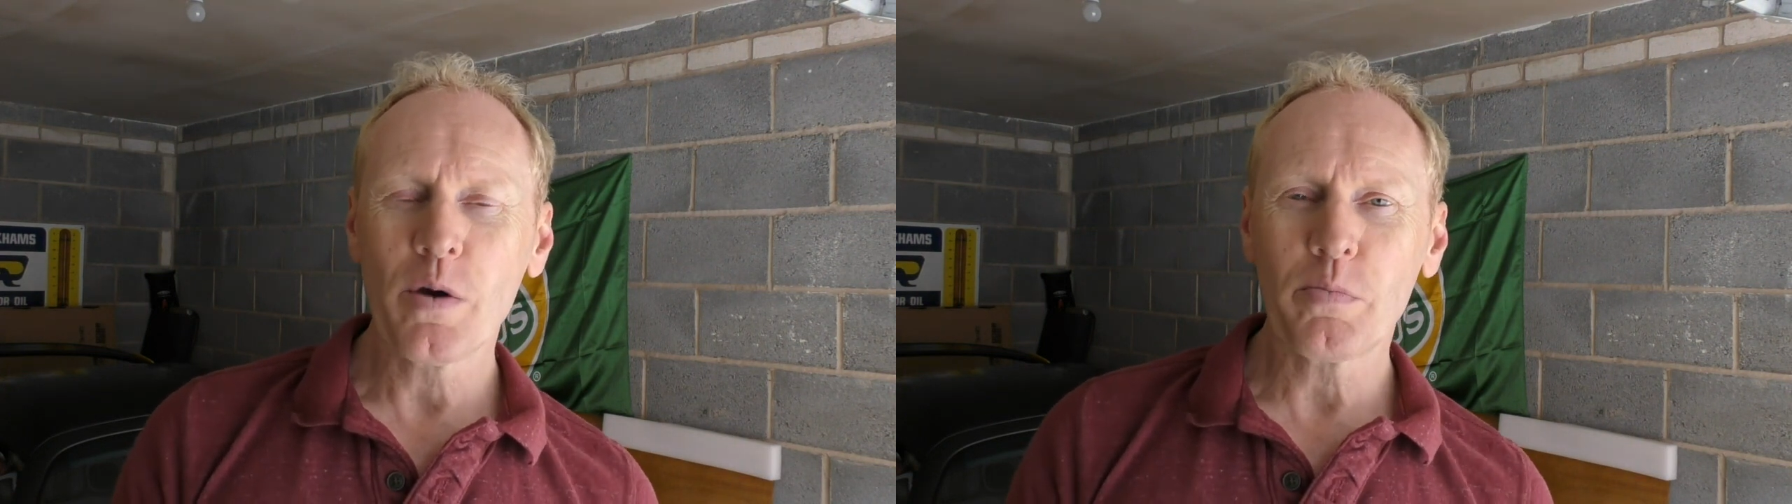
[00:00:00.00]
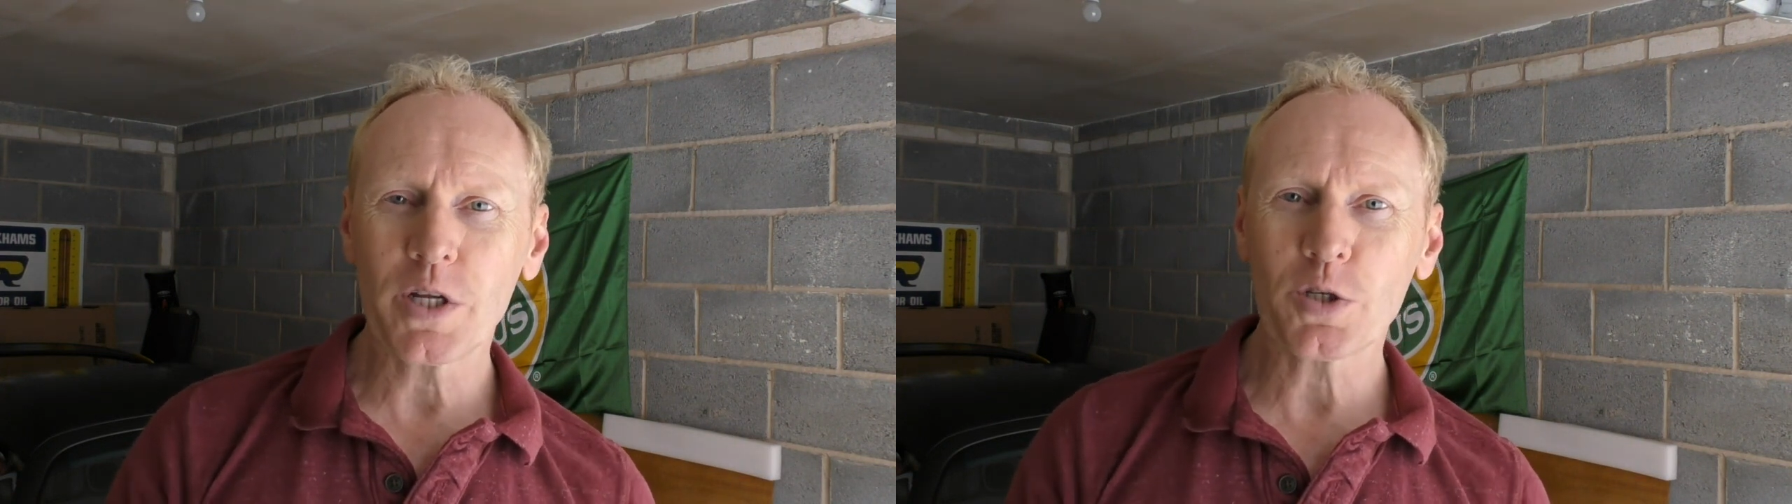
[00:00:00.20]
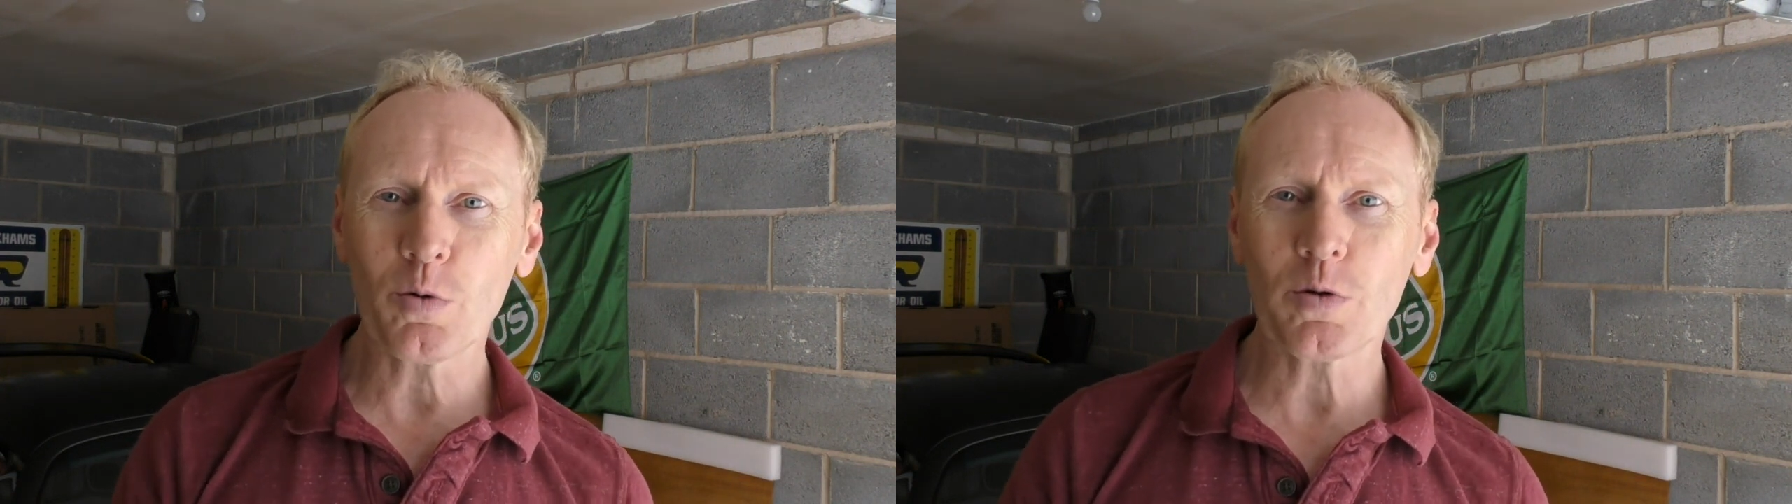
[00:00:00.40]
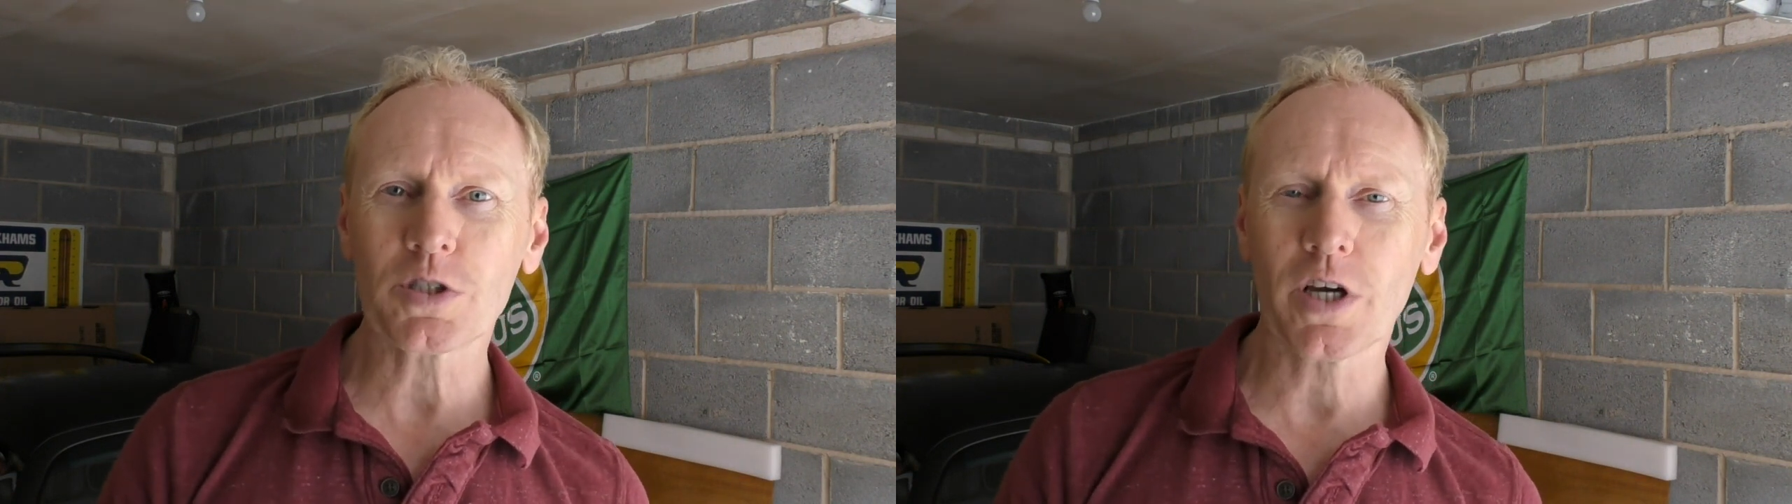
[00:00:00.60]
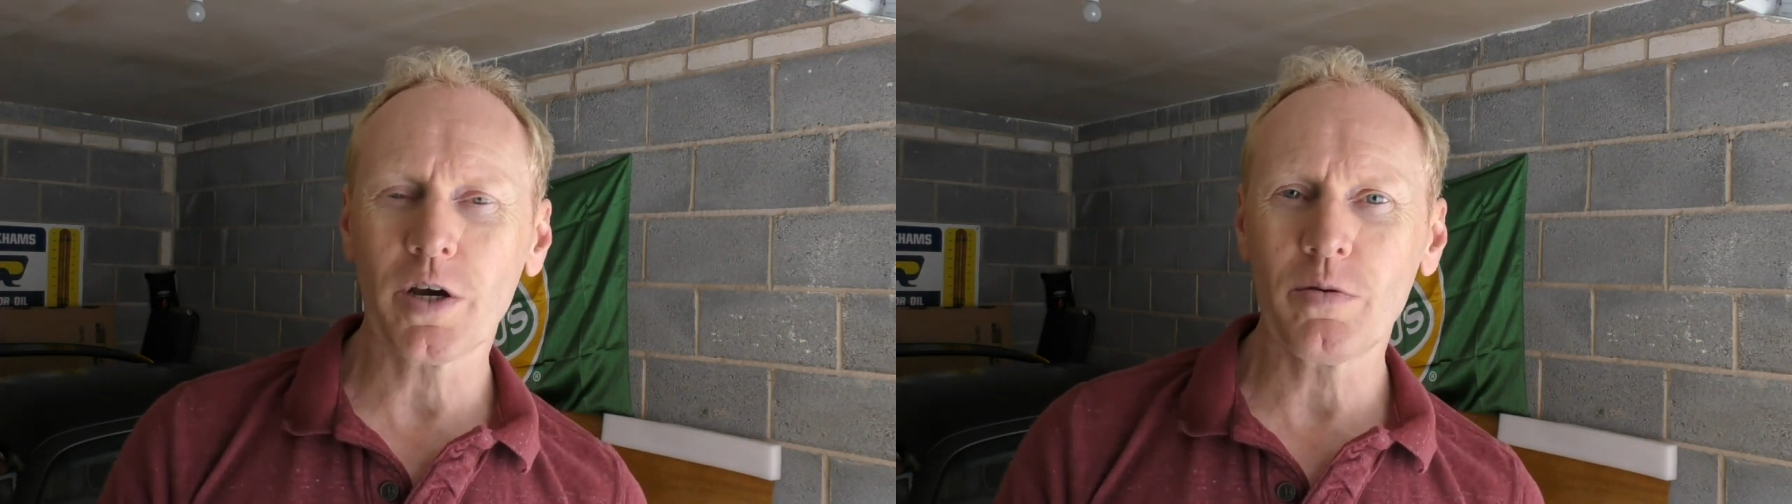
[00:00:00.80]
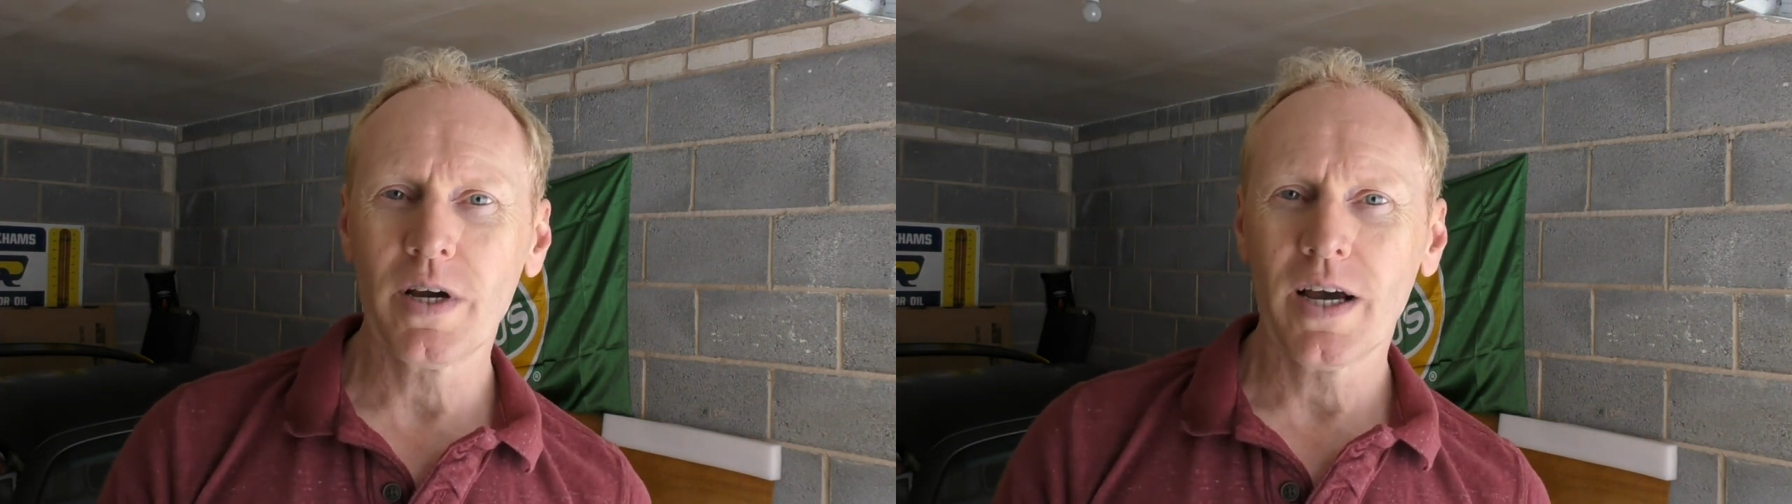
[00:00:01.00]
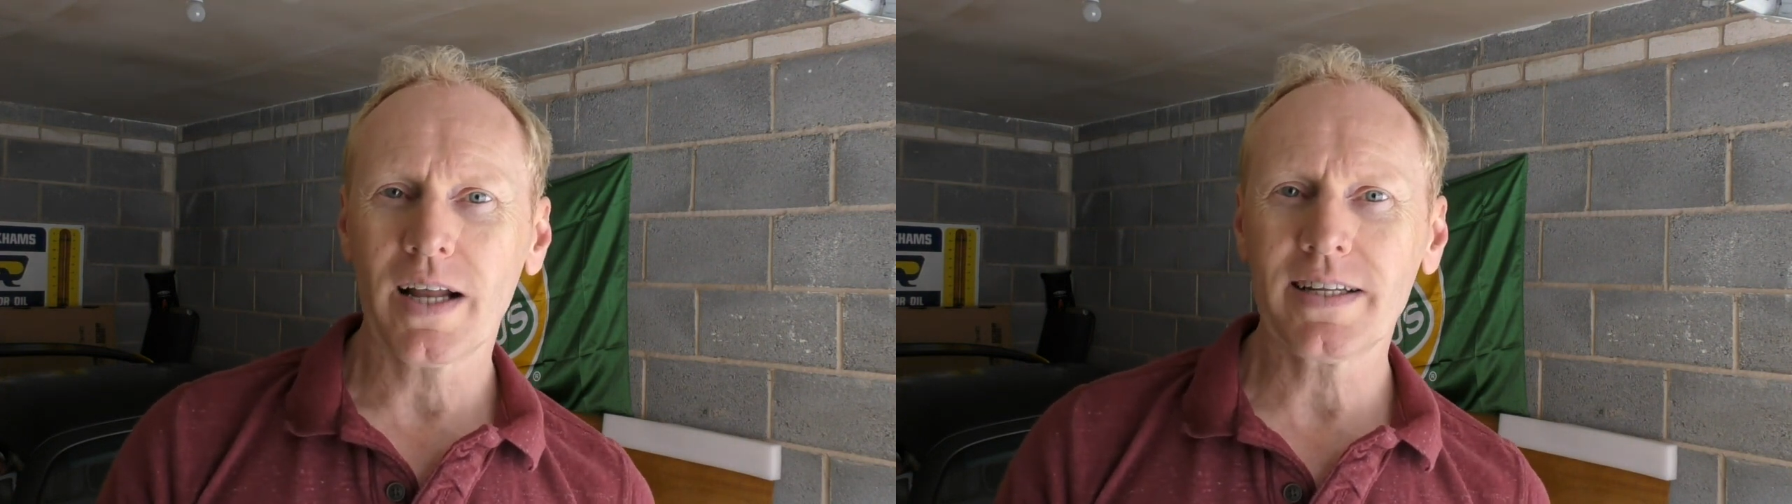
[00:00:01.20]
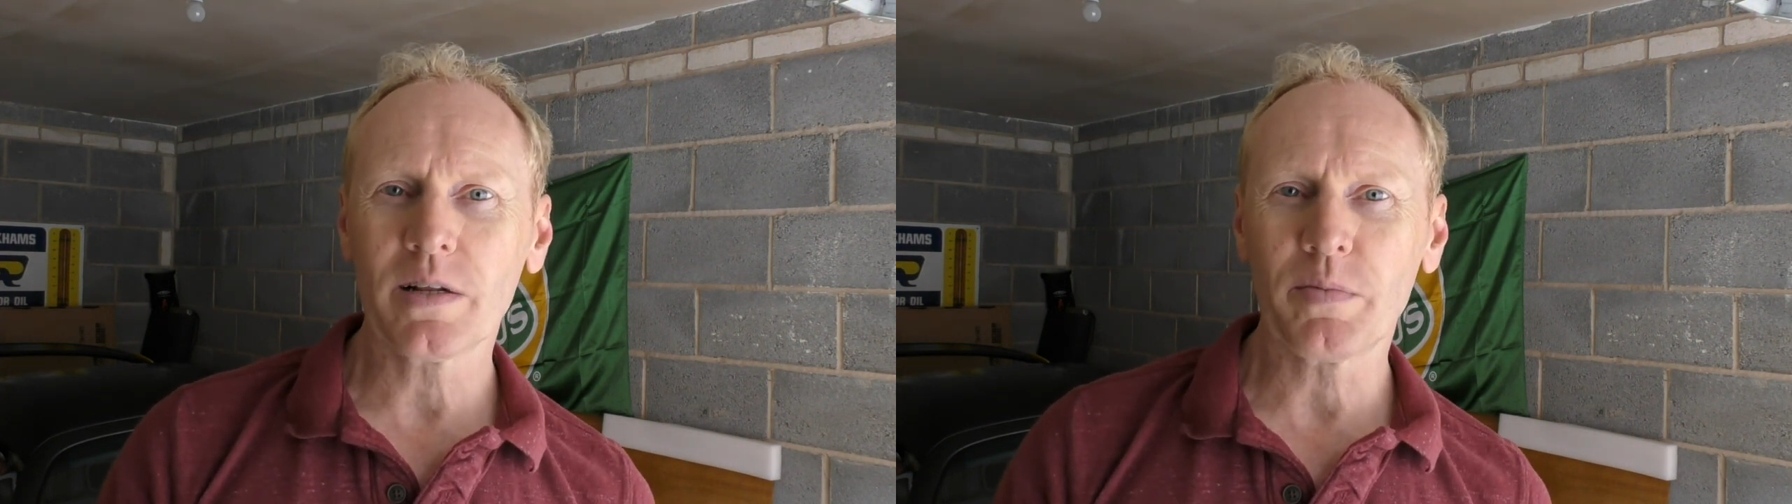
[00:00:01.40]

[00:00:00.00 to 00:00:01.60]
but it's also a little